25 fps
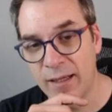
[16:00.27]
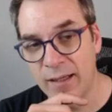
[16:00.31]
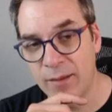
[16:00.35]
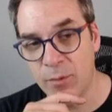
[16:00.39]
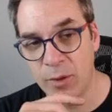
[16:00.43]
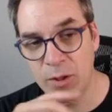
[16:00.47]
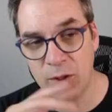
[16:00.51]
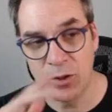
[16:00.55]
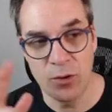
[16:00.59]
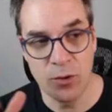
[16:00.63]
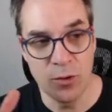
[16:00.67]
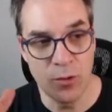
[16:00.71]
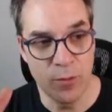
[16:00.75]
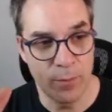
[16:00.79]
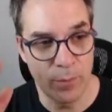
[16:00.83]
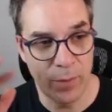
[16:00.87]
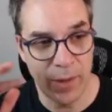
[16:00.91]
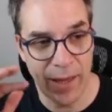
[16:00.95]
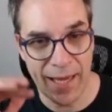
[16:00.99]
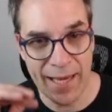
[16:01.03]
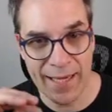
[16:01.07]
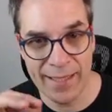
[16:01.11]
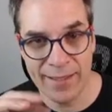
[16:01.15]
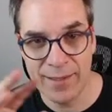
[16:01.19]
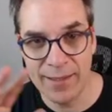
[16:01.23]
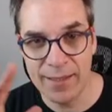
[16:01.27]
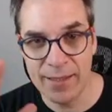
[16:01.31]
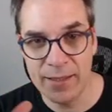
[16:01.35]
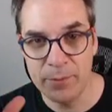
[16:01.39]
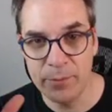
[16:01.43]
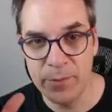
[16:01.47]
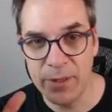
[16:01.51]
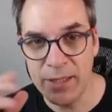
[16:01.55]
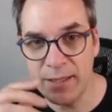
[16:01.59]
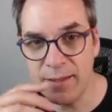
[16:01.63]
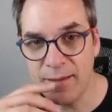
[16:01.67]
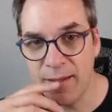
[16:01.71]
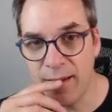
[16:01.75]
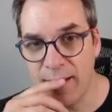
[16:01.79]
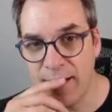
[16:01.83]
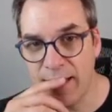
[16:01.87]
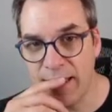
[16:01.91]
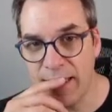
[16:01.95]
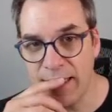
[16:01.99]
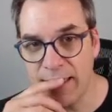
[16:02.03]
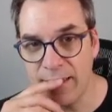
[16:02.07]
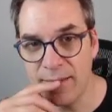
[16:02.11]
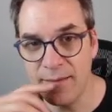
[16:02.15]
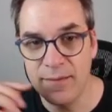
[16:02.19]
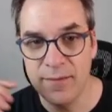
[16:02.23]
with you, plan a little bit
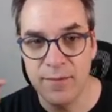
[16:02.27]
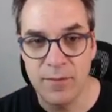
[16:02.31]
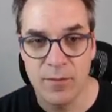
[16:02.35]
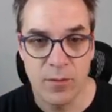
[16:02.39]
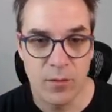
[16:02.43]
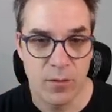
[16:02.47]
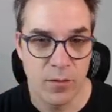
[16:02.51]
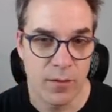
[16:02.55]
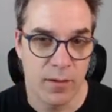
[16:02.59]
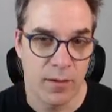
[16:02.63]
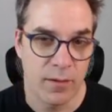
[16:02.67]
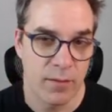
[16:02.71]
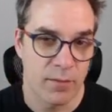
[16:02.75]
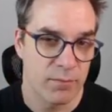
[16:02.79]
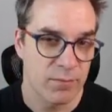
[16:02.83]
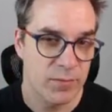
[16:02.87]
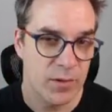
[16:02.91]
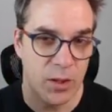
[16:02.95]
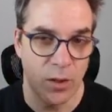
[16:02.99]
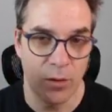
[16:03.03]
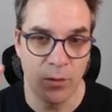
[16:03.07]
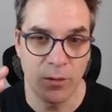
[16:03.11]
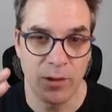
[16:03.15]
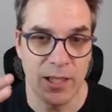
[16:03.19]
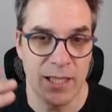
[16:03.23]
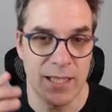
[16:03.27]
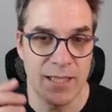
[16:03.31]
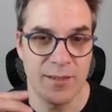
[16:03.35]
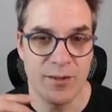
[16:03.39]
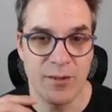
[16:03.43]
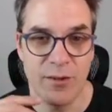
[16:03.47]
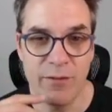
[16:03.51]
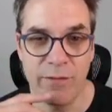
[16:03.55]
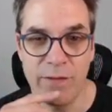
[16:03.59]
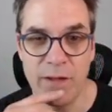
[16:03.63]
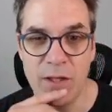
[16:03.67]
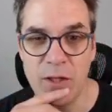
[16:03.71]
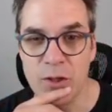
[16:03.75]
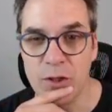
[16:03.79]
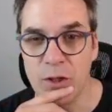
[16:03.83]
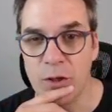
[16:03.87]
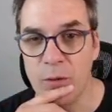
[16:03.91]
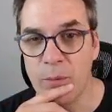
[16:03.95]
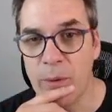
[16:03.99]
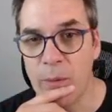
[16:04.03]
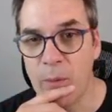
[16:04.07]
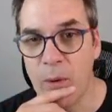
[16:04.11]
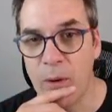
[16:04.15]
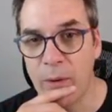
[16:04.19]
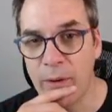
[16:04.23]
ahead, list the feature
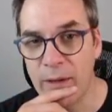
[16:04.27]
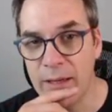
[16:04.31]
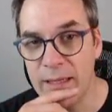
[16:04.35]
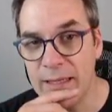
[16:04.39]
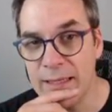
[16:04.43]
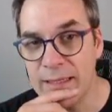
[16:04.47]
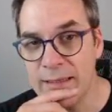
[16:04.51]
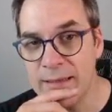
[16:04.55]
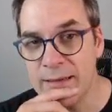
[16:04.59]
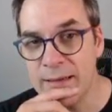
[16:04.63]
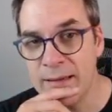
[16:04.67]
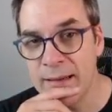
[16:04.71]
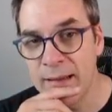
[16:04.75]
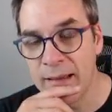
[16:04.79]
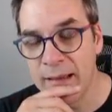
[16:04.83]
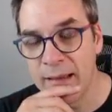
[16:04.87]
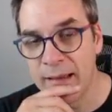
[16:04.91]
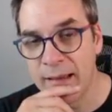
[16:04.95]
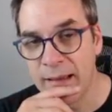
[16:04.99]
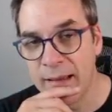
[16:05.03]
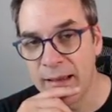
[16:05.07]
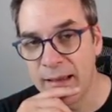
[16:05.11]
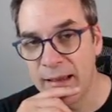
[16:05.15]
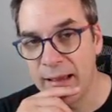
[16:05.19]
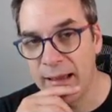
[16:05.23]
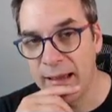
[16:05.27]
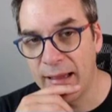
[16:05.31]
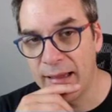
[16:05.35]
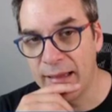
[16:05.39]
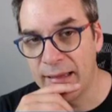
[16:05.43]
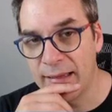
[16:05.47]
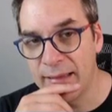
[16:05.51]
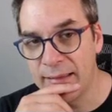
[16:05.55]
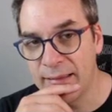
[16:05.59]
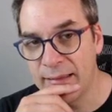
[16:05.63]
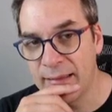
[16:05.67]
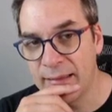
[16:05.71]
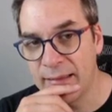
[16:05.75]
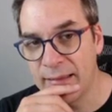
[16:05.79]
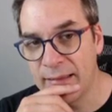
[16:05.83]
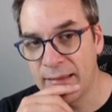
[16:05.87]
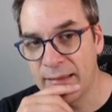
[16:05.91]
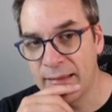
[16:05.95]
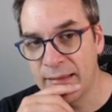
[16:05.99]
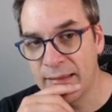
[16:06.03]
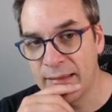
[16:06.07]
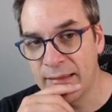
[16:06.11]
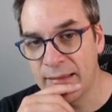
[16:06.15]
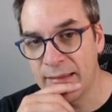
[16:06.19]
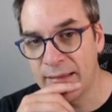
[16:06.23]
we want in, and
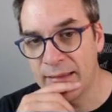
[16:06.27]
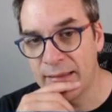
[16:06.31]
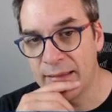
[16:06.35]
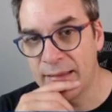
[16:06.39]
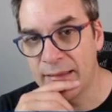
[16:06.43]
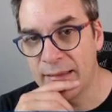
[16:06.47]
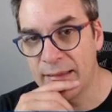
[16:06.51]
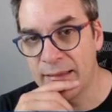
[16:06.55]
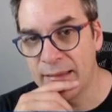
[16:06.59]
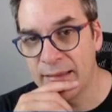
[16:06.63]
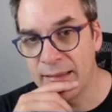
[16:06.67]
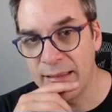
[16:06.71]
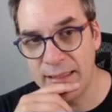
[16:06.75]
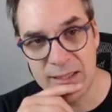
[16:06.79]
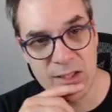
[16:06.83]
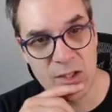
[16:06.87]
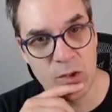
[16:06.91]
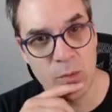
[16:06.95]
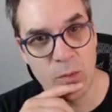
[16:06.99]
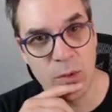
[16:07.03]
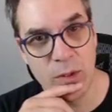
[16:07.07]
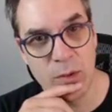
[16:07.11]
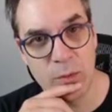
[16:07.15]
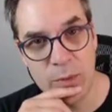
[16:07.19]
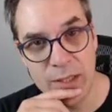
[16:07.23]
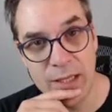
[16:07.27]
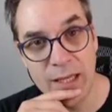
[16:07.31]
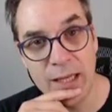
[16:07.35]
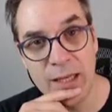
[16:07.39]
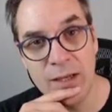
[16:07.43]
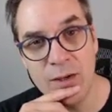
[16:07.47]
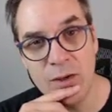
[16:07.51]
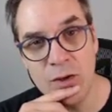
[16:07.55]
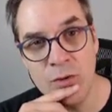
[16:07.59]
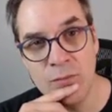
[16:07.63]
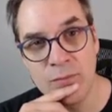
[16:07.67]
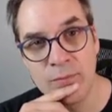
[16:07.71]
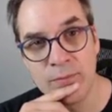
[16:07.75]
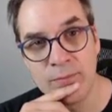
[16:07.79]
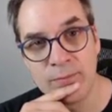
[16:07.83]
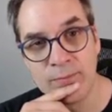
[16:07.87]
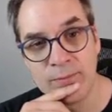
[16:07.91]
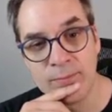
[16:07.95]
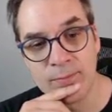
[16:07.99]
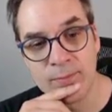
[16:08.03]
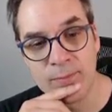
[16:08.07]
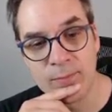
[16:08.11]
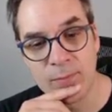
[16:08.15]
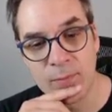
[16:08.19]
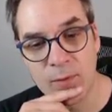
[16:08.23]
let's see what we can do.
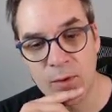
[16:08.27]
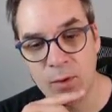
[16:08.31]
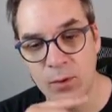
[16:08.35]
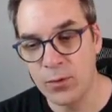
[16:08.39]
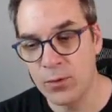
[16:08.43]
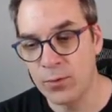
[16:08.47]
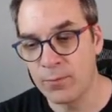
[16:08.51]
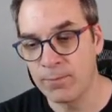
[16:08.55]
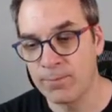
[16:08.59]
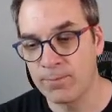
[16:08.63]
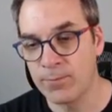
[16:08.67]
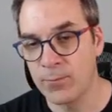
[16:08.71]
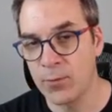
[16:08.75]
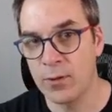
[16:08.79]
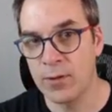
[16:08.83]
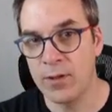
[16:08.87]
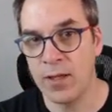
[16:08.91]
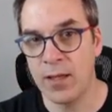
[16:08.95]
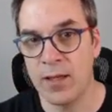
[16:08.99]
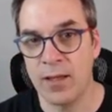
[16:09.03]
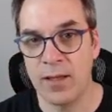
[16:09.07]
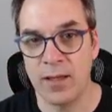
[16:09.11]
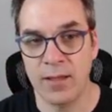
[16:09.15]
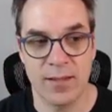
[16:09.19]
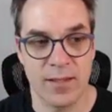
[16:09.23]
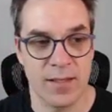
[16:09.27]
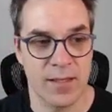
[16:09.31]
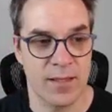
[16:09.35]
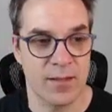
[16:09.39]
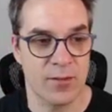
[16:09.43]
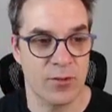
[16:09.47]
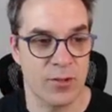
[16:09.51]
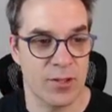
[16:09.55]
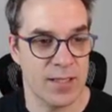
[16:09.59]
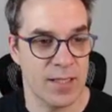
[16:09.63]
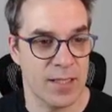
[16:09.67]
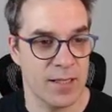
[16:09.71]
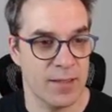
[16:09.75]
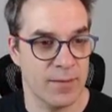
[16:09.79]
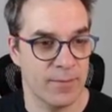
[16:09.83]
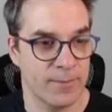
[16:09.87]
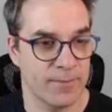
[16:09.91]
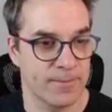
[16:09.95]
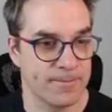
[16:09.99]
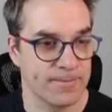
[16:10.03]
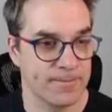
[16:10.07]
Do you think it's interesting?